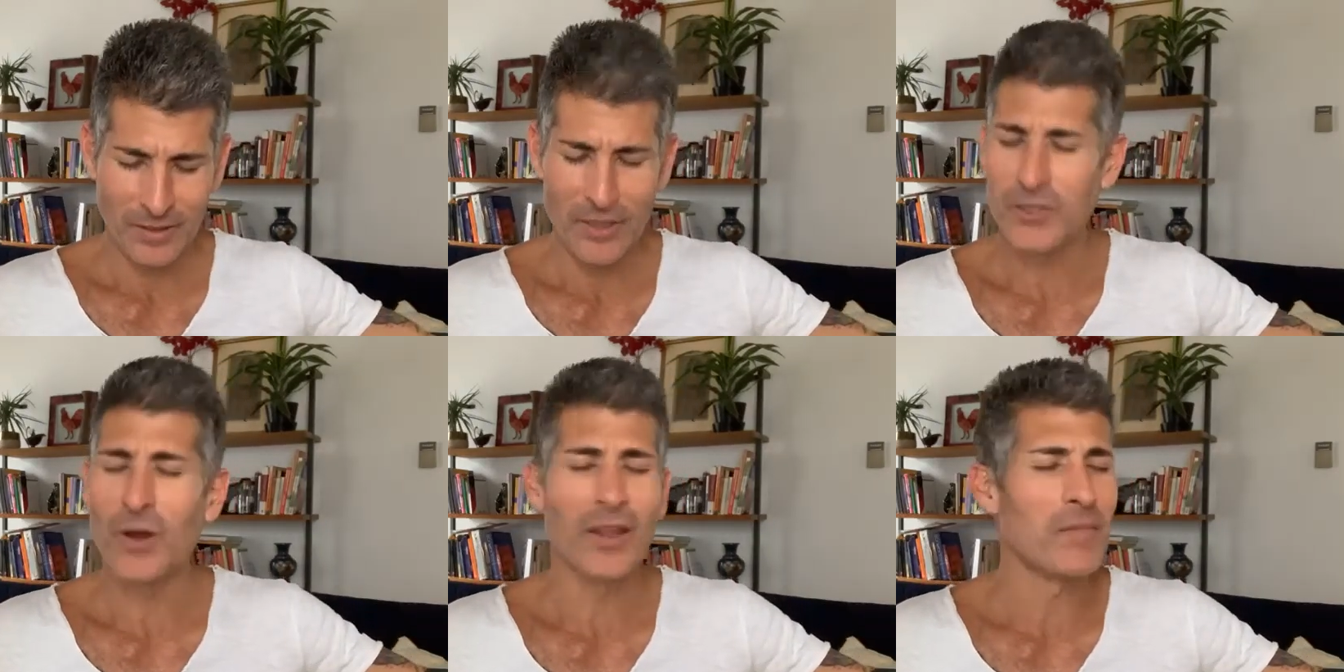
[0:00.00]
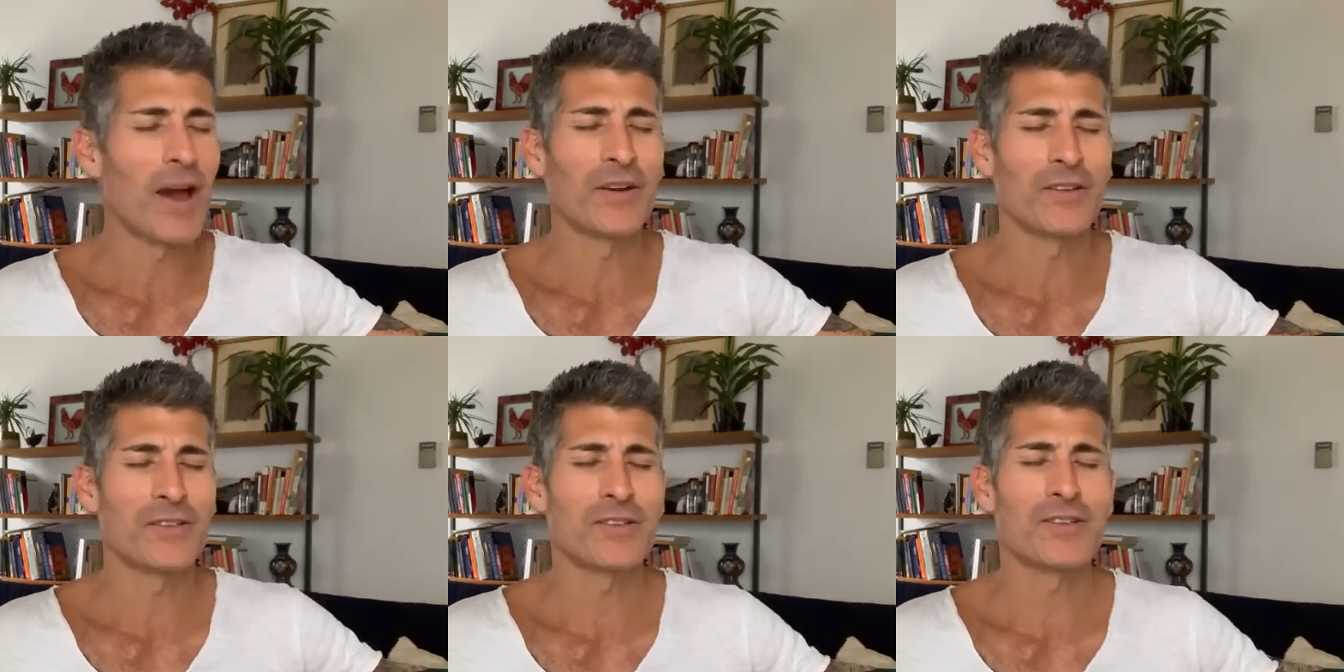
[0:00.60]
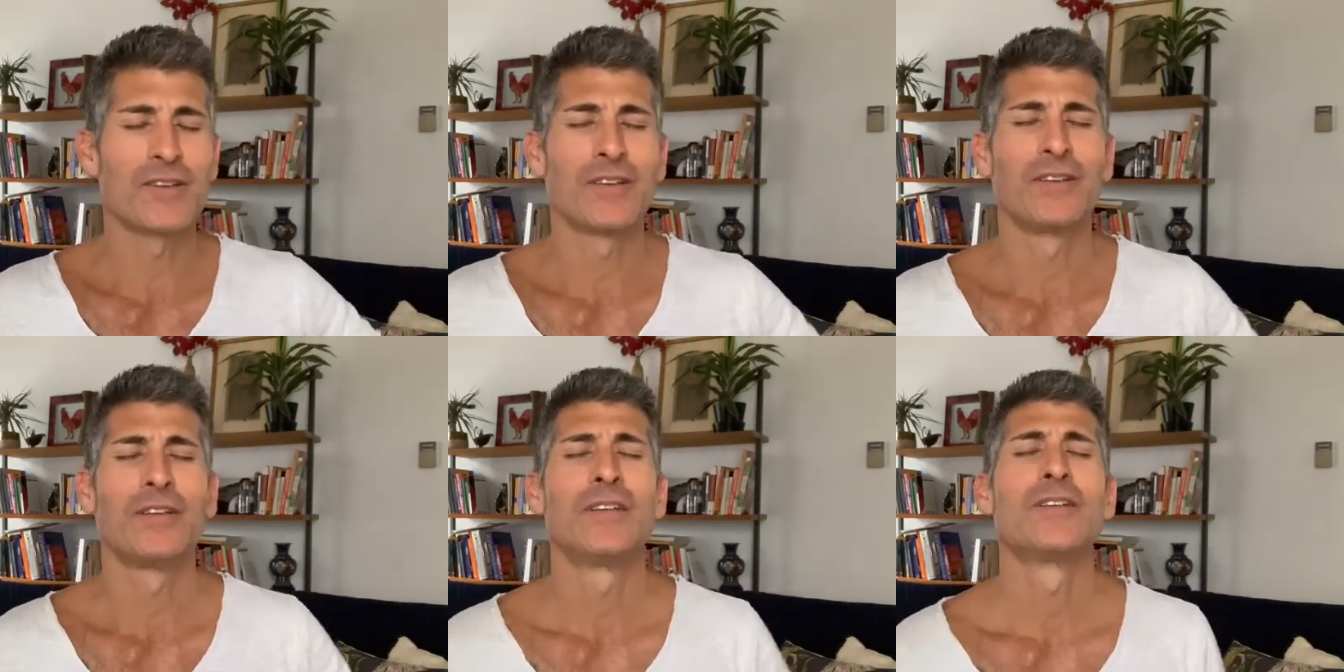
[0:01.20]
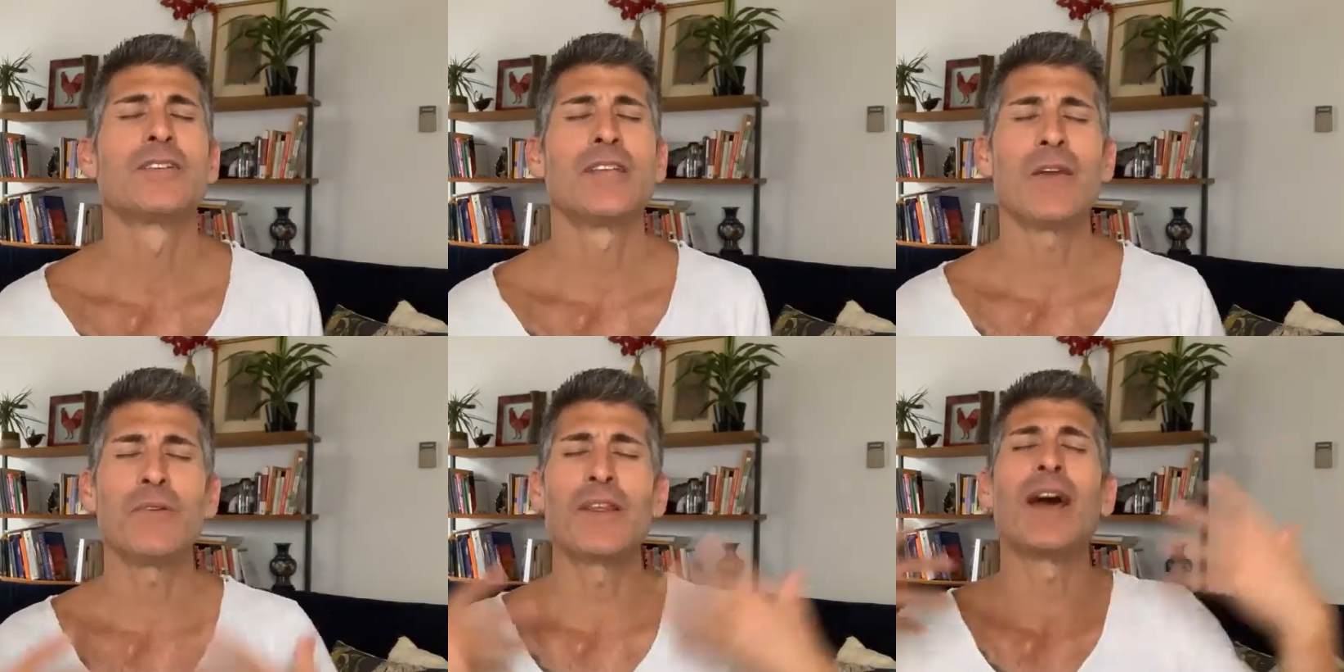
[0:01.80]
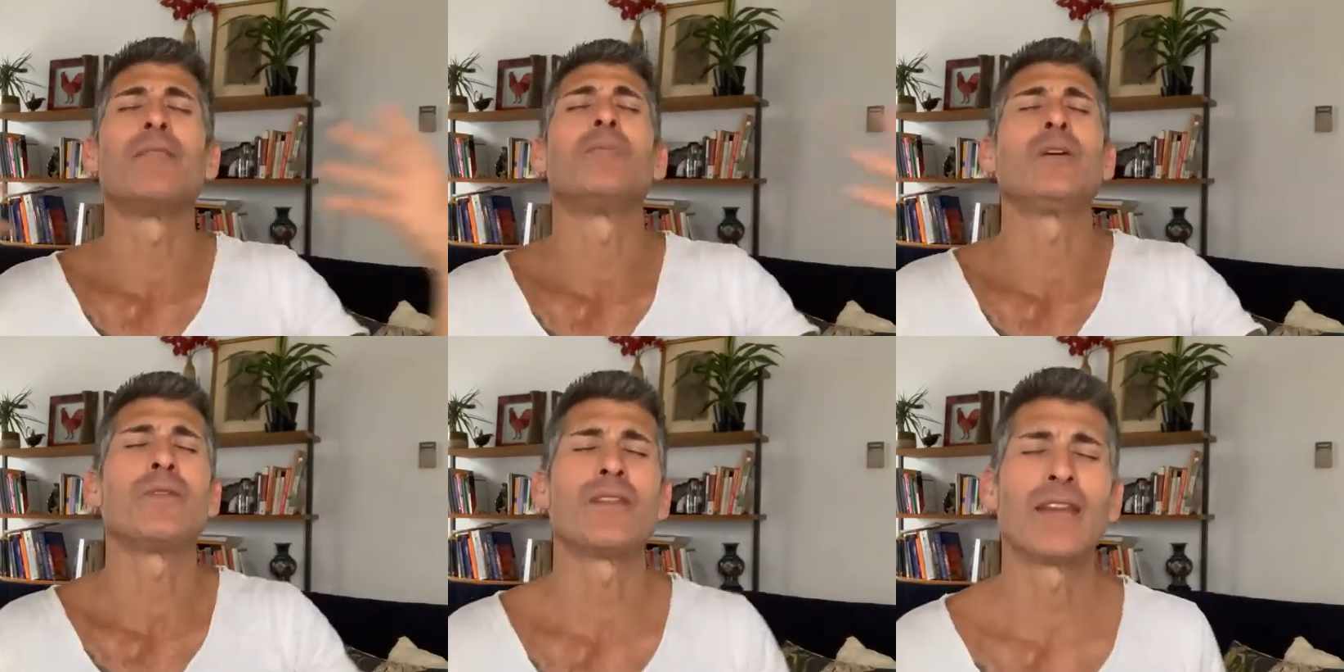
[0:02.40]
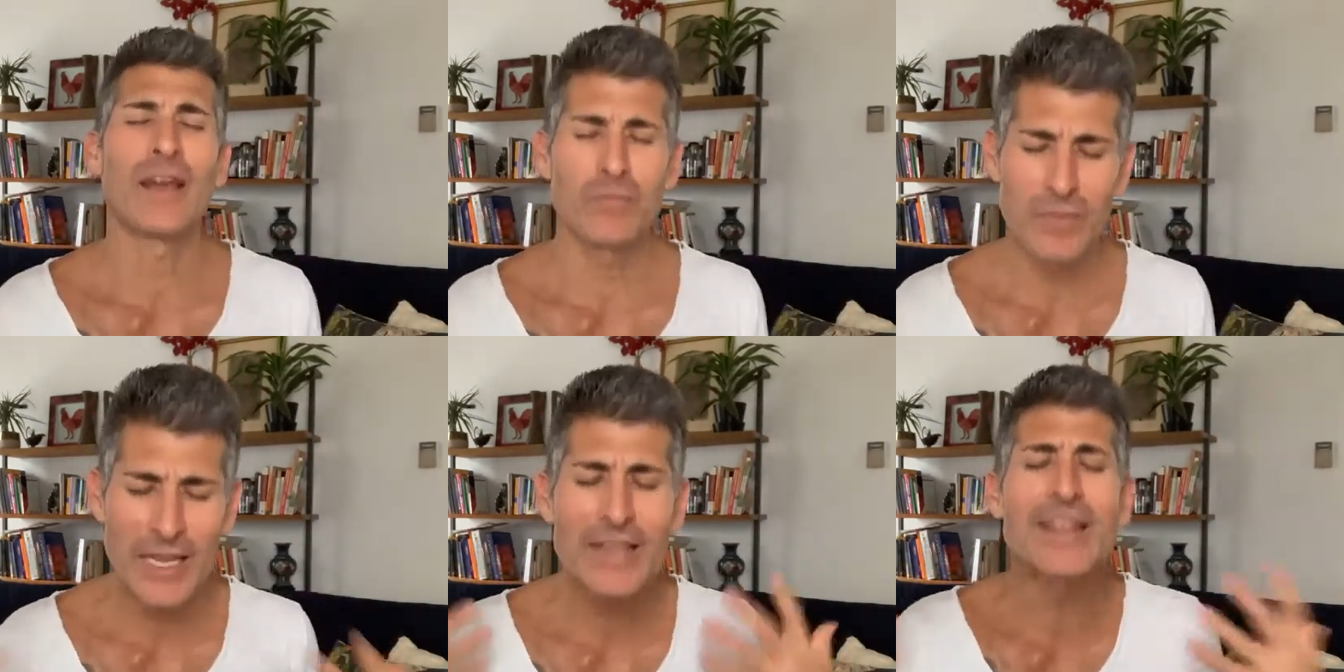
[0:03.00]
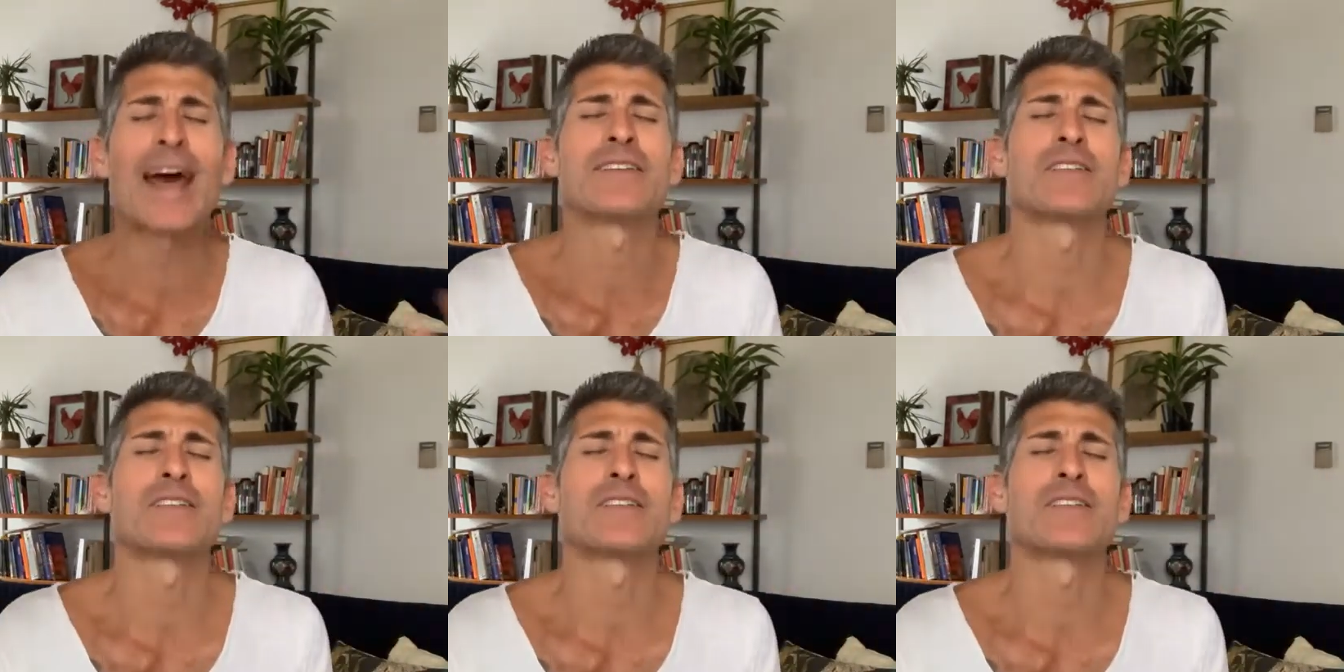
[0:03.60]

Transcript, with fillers: is all that matters. Stay with that, be within that, be in that